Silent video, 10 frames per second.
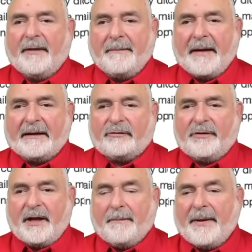They
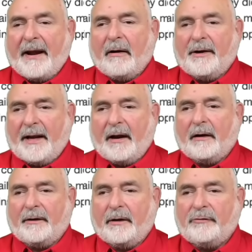matched the apparent
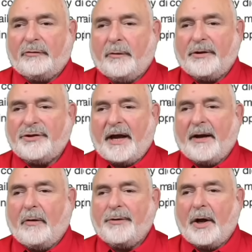hair to, to a
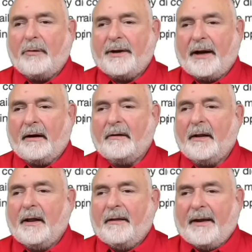JO known hair.
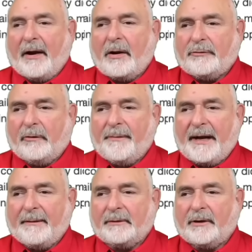They ought to have
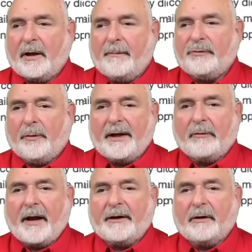been able to come to a
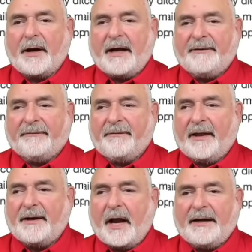greater 90,
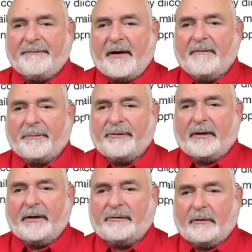than
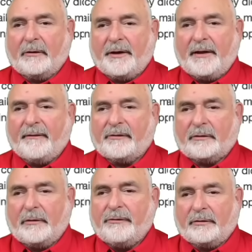95% certainty of
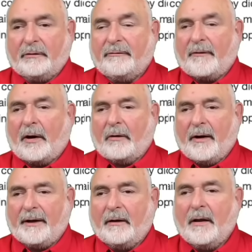exclusion, far
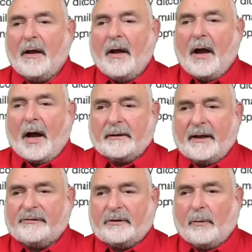greater,
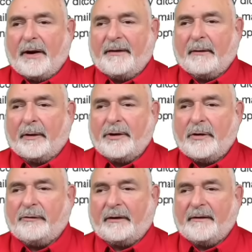unless the way they were
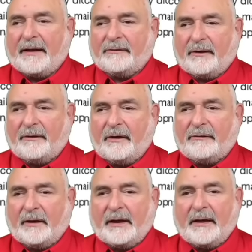using that
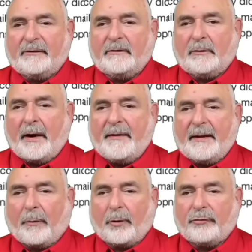statistic isn't the way
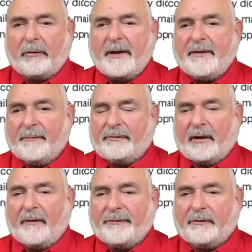they portrayed
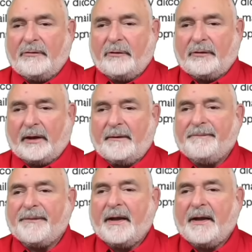themselves as using it.